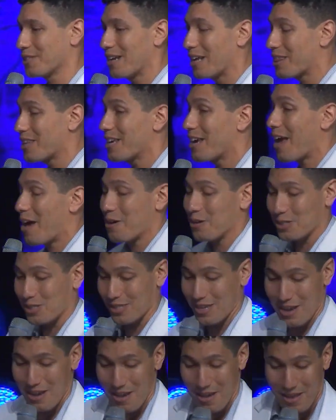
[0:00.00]
Nothing
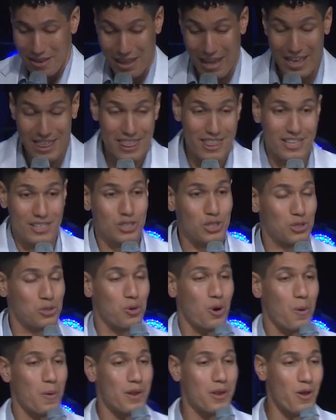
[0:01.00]
else like this
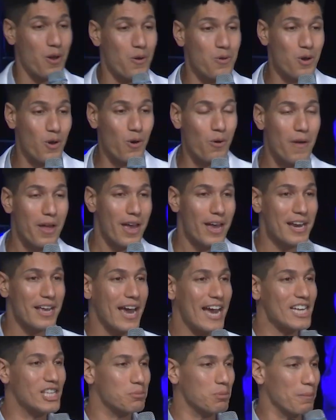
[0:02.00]
story. No, no
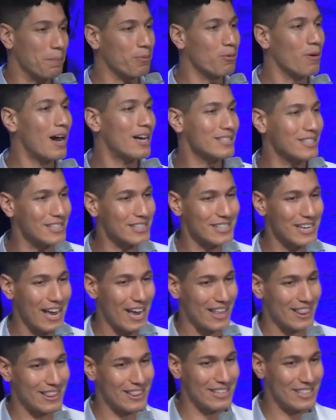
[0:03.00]
engagement process
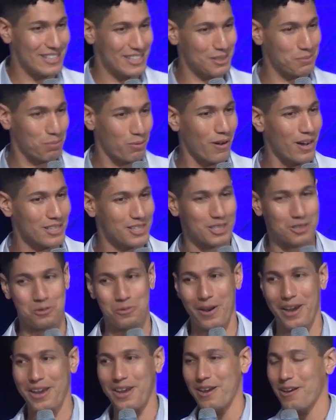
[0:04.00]
like this process
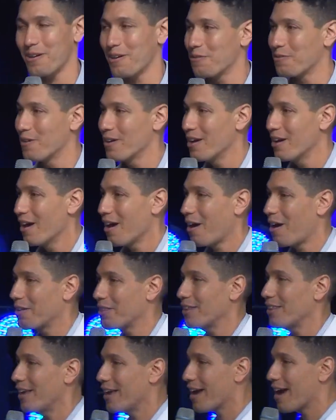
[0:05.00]
right here of how
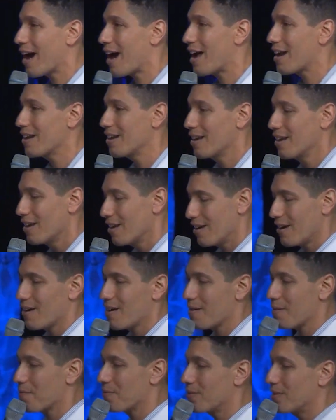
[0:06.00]
did they got
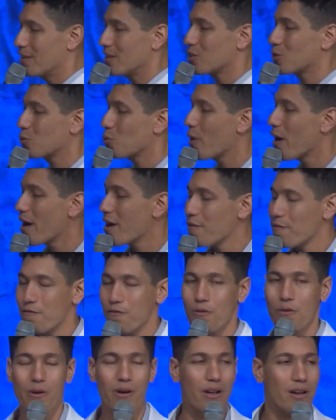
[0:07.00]
uh, this wife
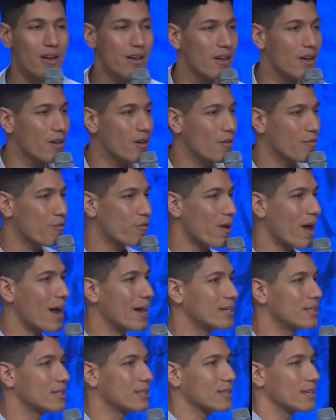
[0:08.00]
for for
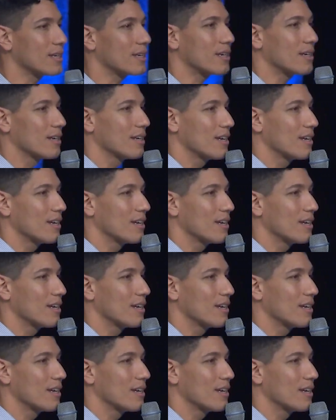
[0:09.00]
Isaac.